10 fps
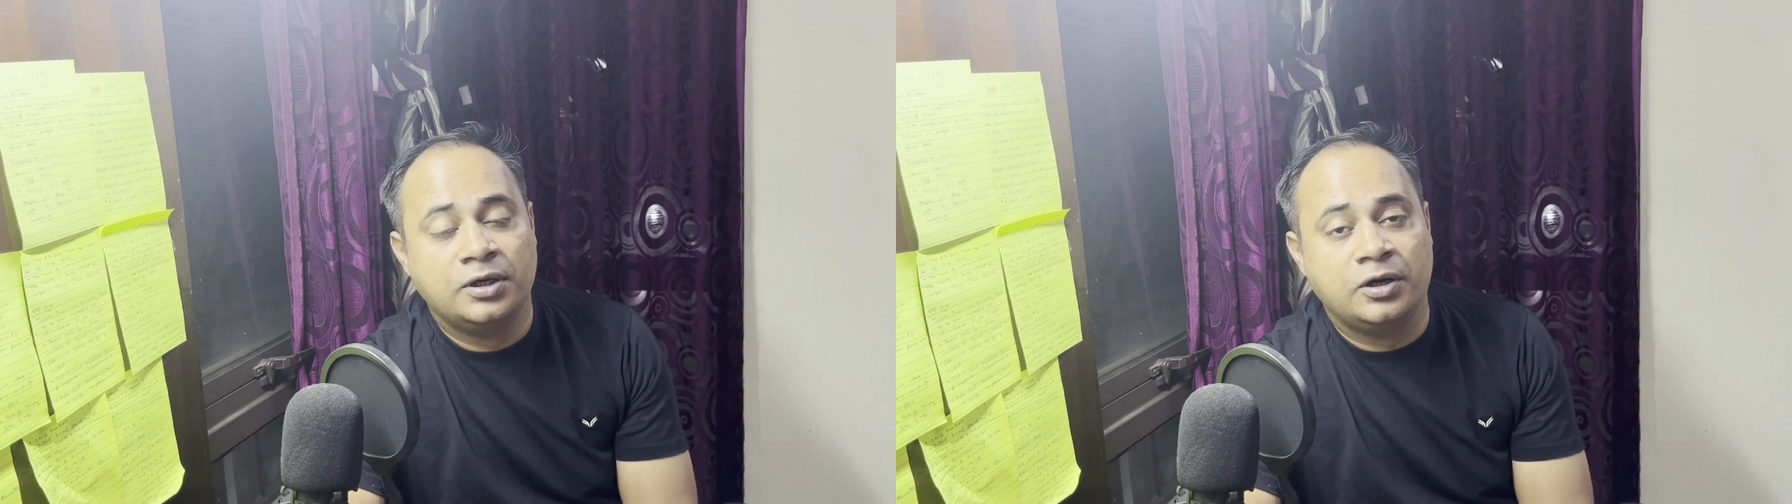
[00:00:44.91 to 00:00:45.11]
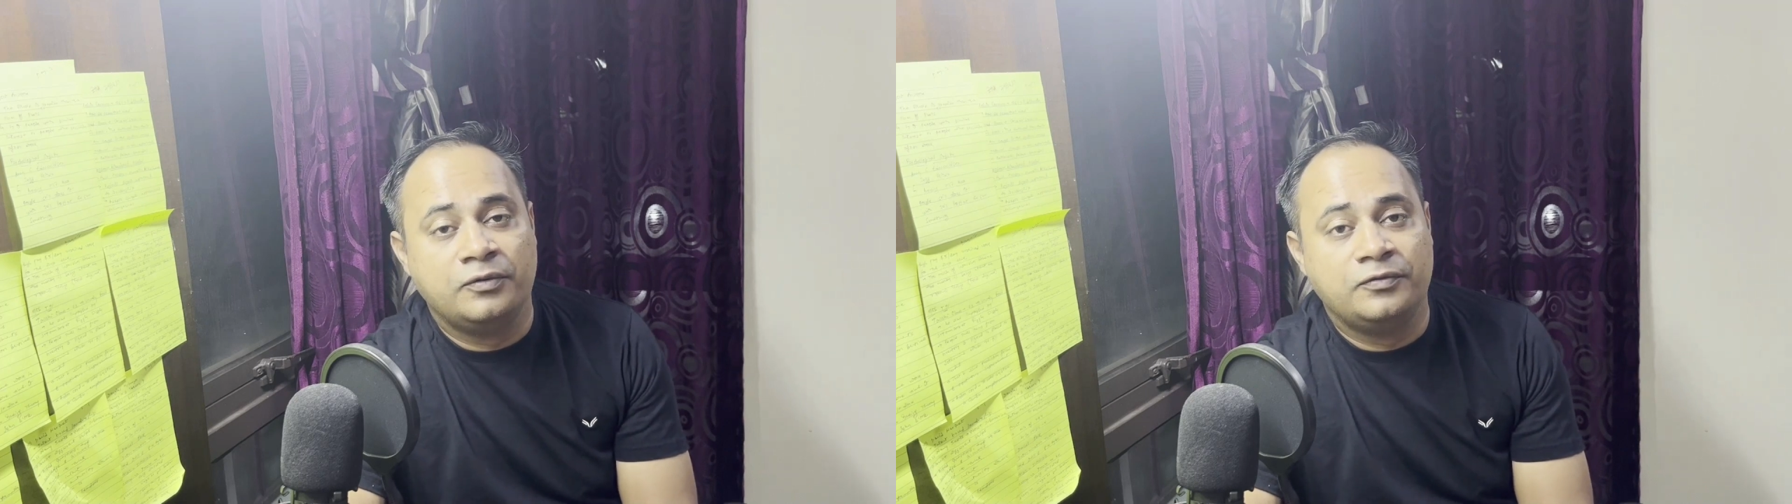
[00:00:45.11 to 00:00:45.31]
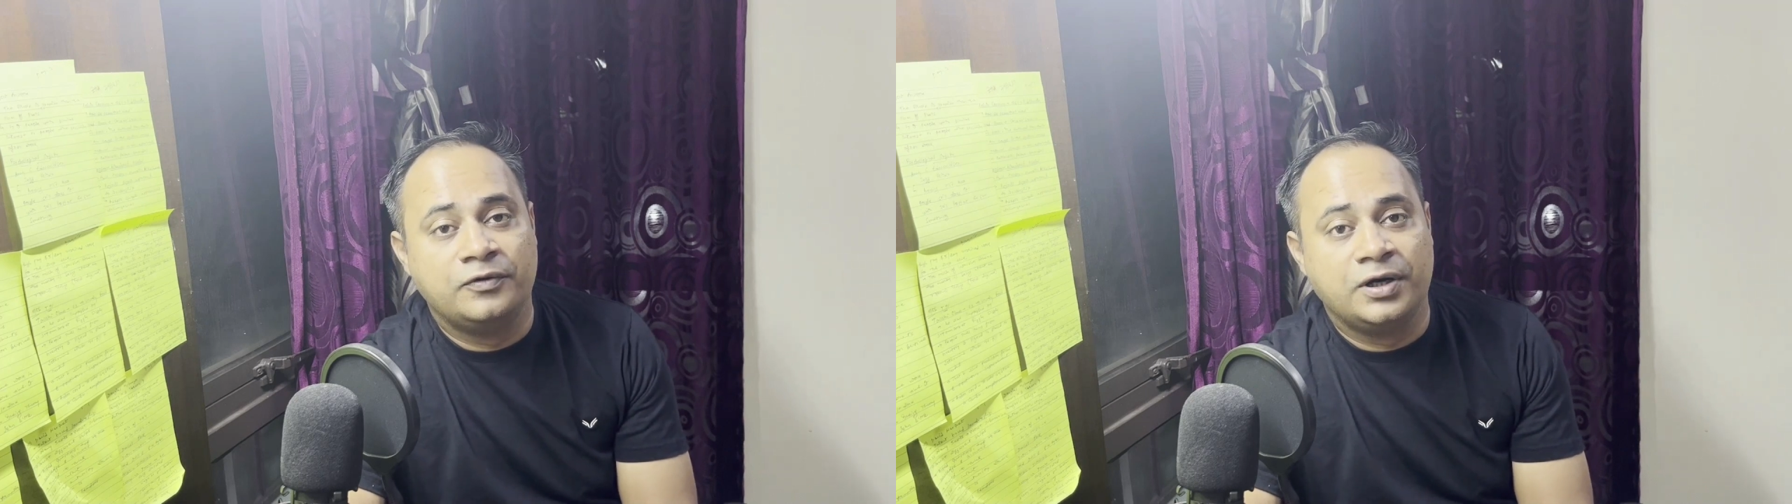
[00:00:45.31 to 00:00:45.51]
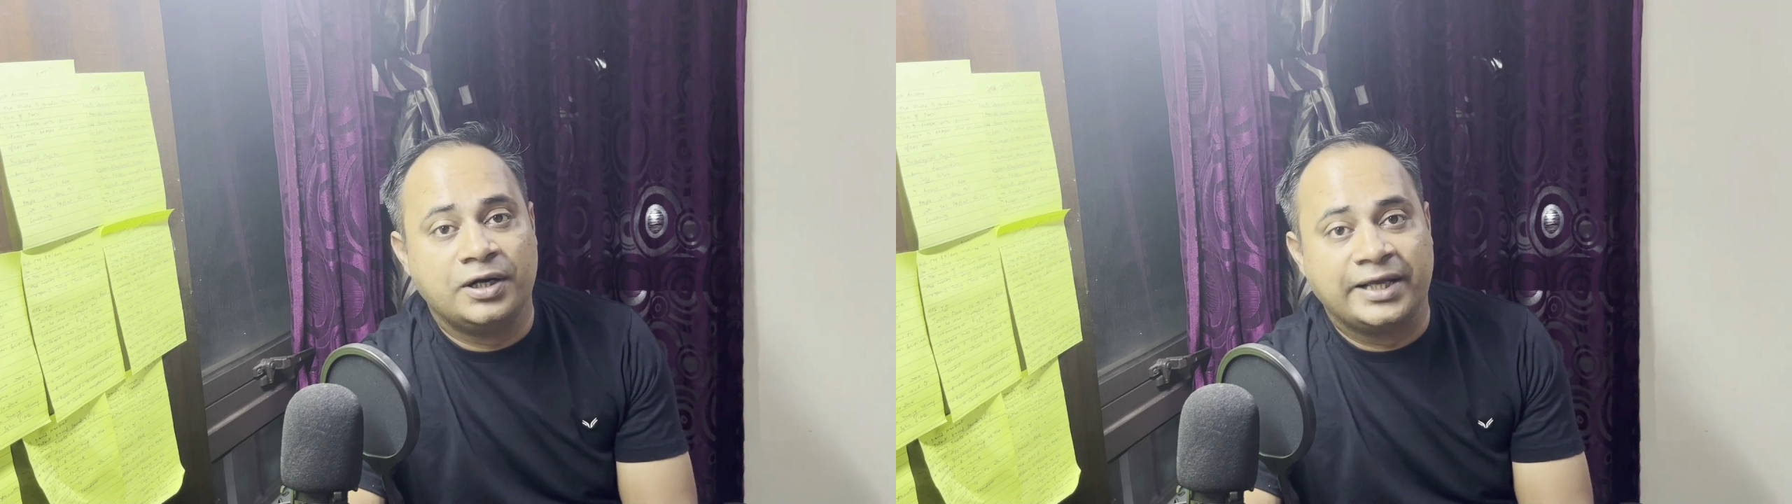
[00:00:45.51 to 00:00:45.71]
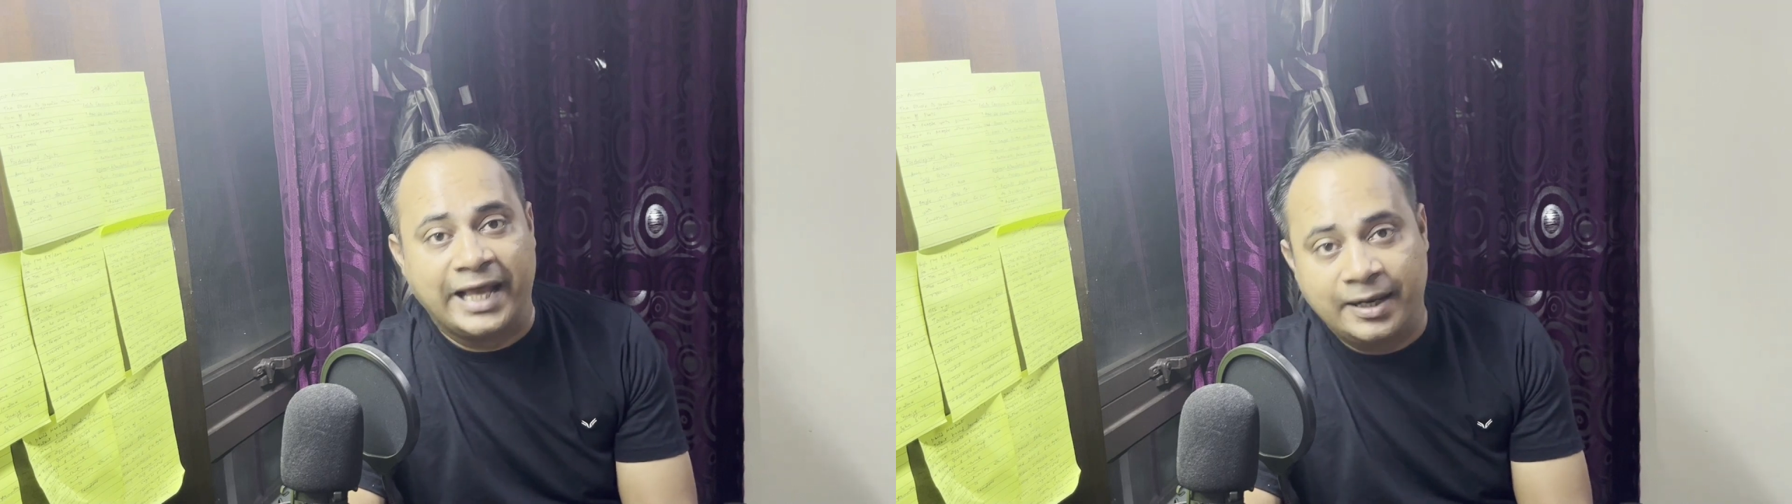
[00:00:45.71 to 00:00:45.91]
of
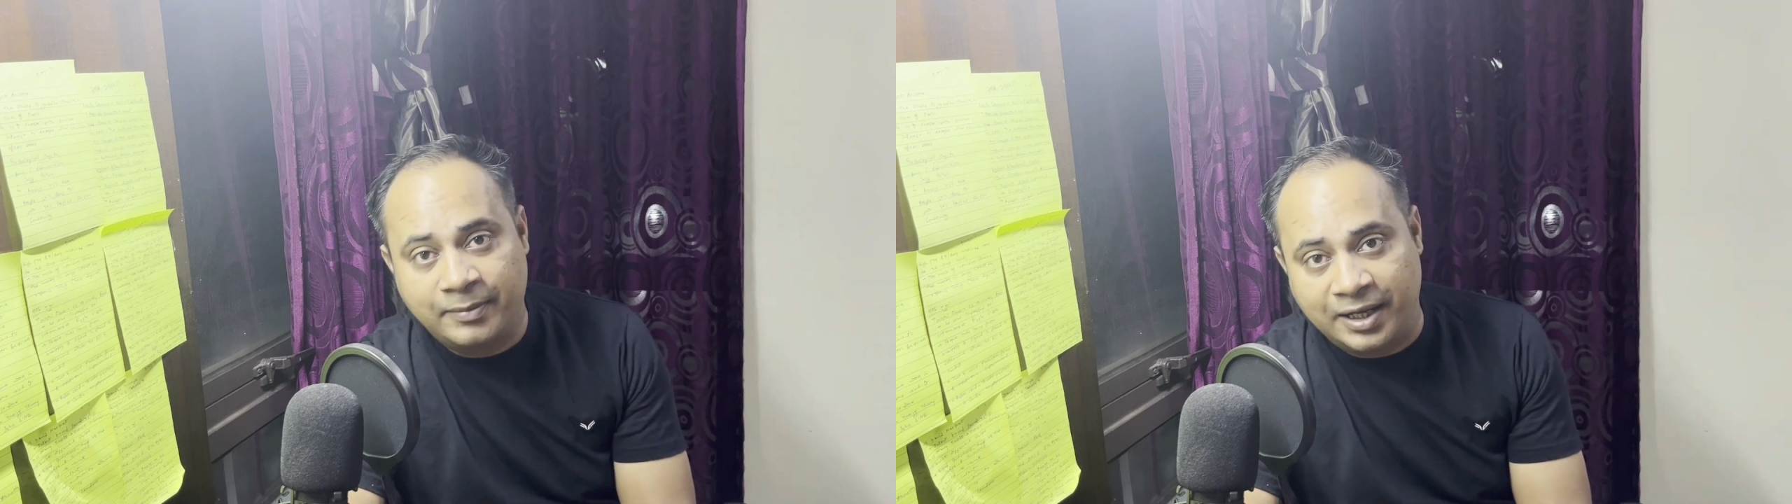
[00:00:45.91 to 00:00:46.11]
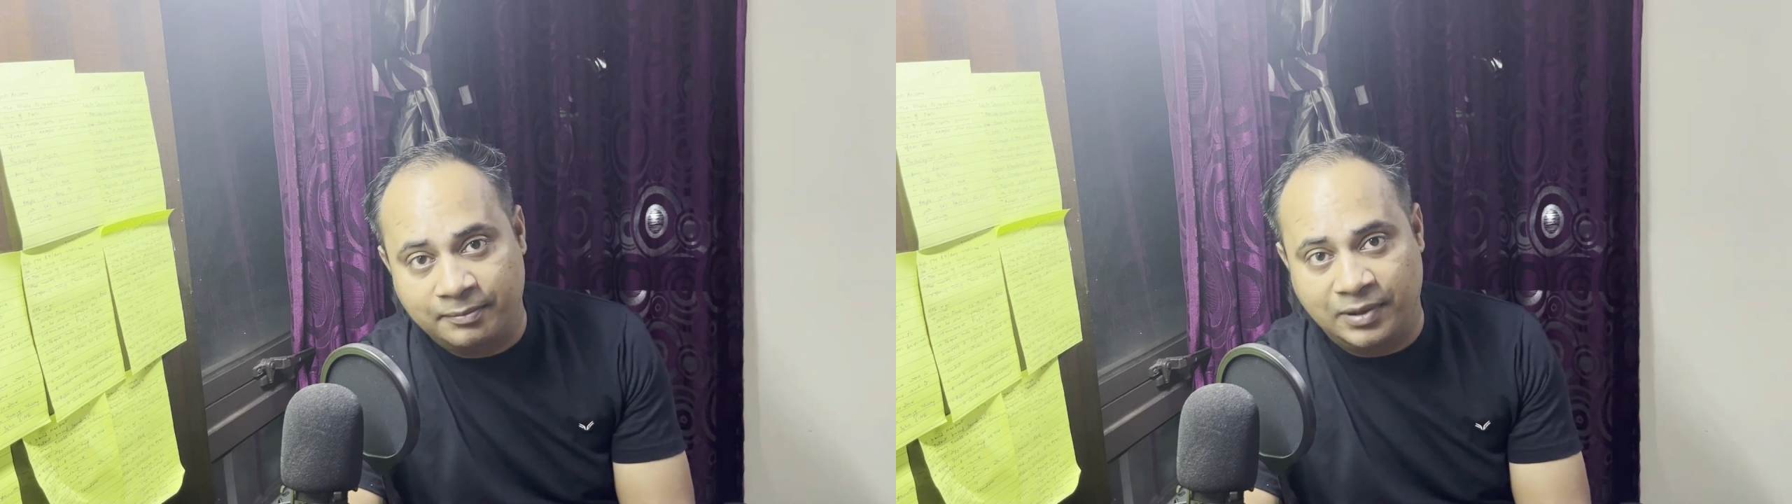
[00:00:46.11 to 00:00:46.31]
Kanban